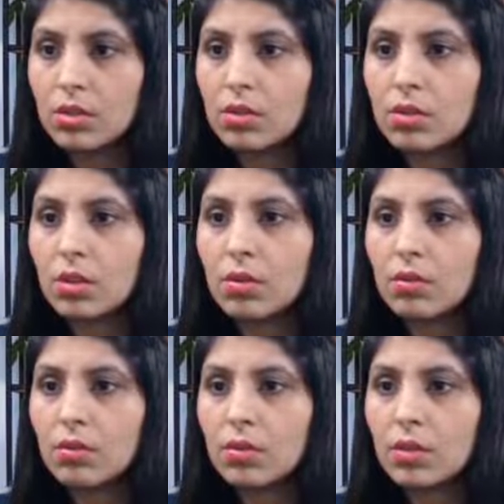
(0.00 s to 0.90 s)

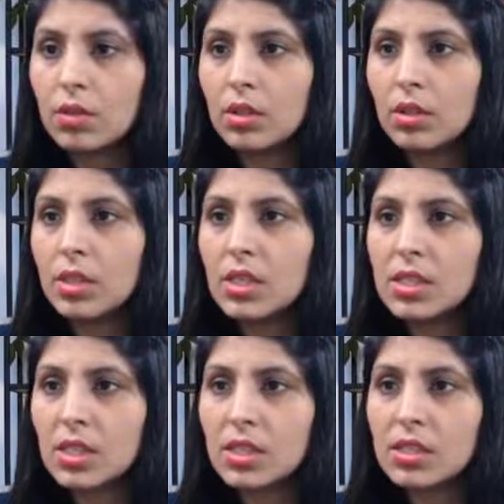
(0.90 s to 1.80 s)
So
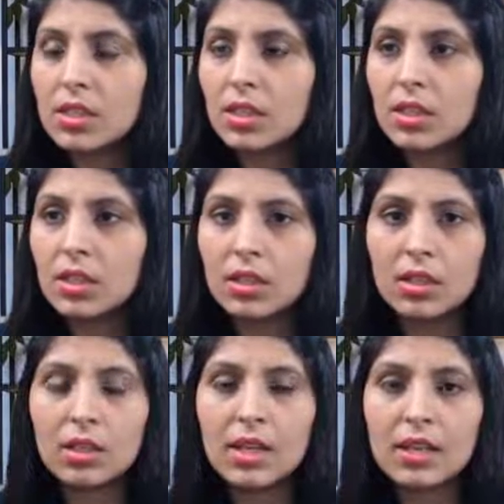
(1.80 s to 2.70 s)
this is the
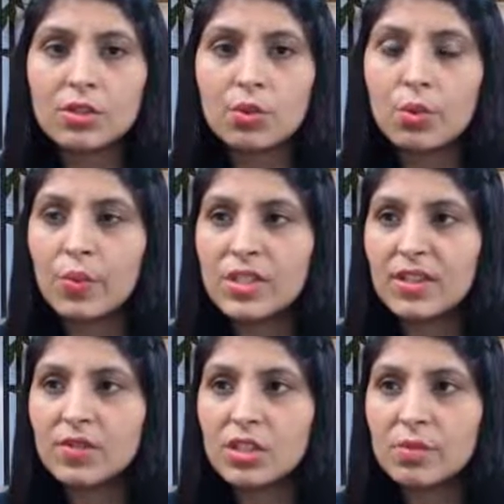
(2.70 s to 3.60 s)
next code which
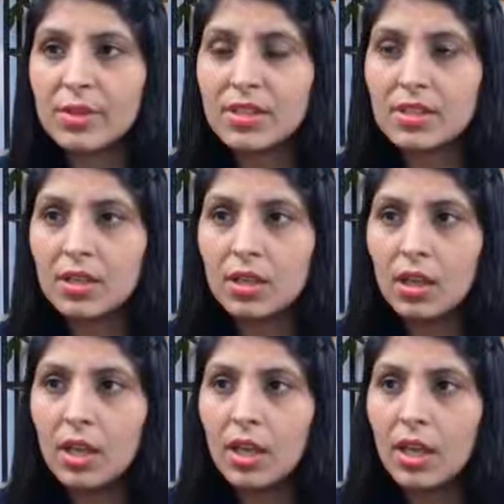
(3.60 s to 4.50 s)
I've just pasted.
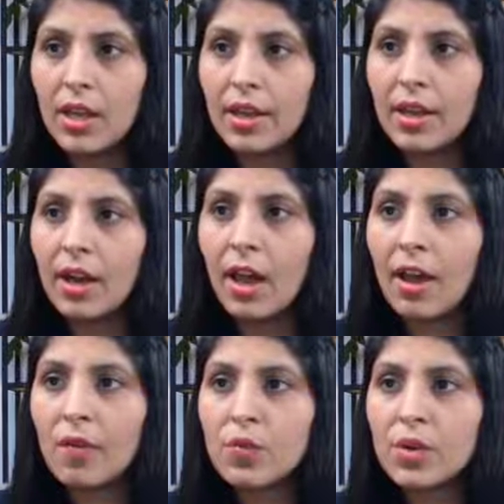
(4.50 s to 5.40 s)
Here I
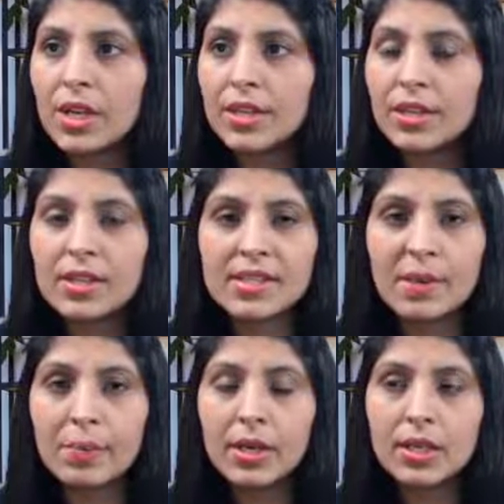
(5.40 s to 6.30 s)
have created a
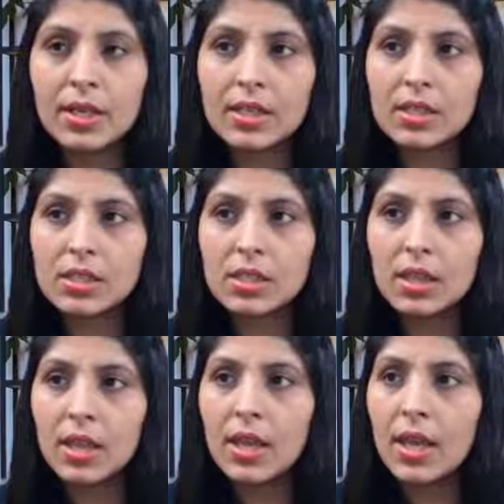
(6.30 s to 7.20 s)
separate list,
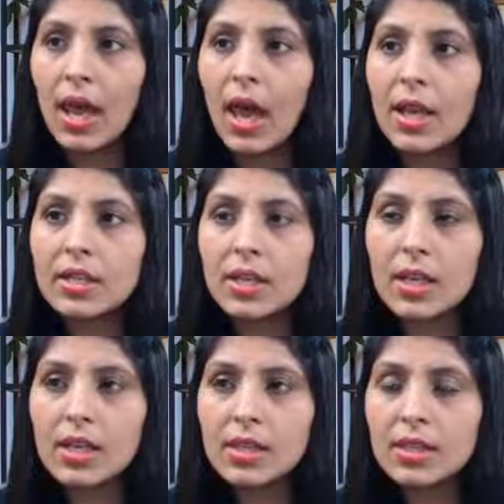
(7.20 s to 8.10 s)
and
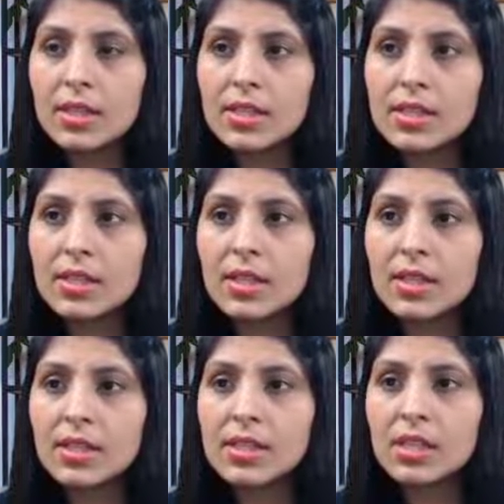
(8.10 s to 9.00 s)
in this
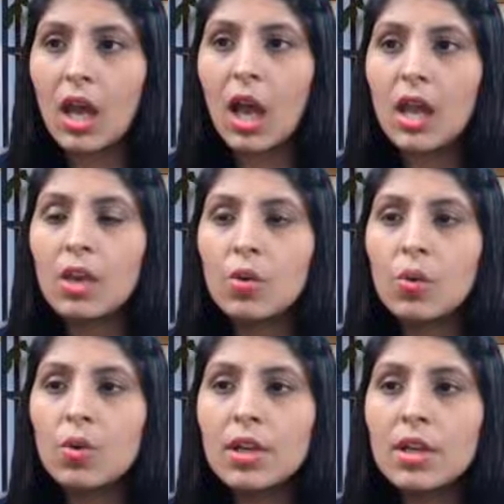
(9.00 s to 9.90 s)
list I
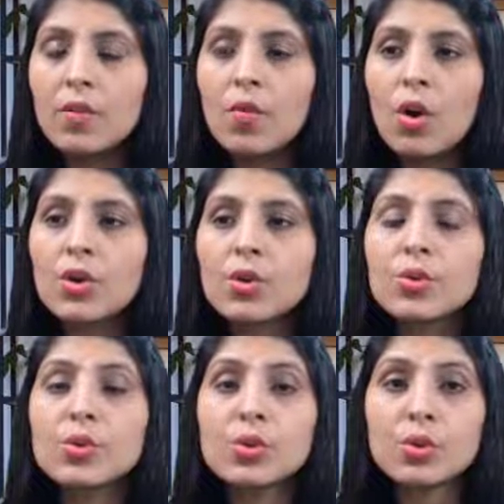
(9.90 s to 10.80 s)
only want
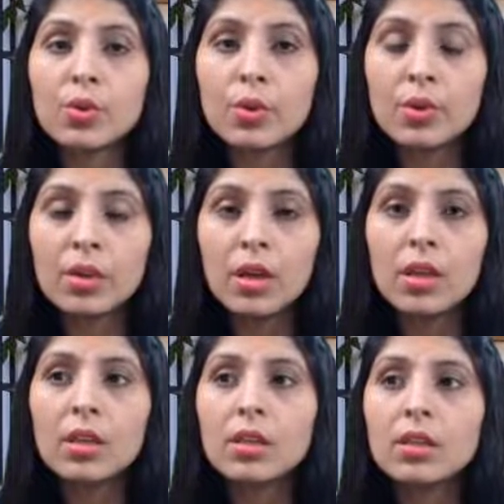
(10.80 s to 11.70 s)
to store
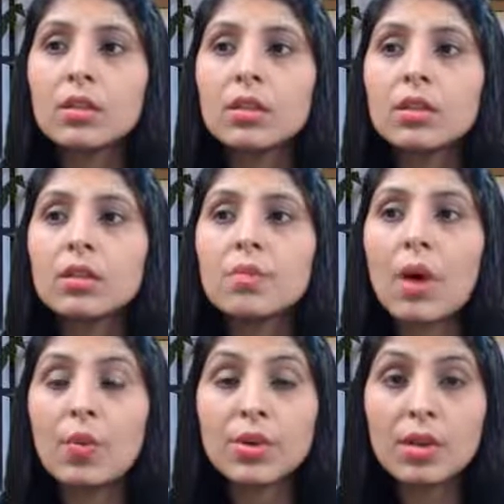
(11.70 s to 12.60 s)
the
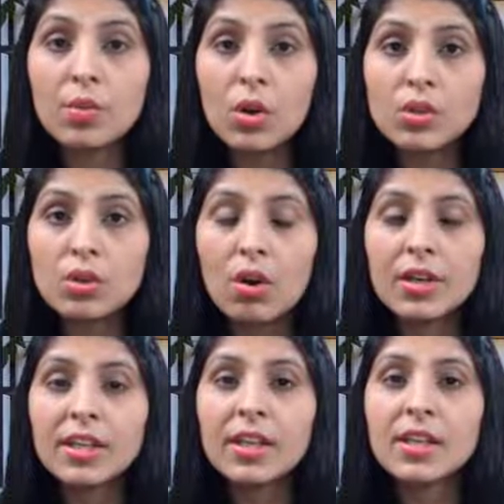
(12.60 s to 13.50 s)
bounding box
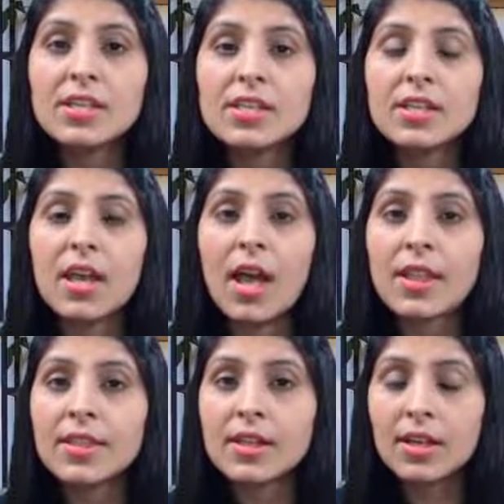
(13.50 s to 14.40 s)
coordinates and the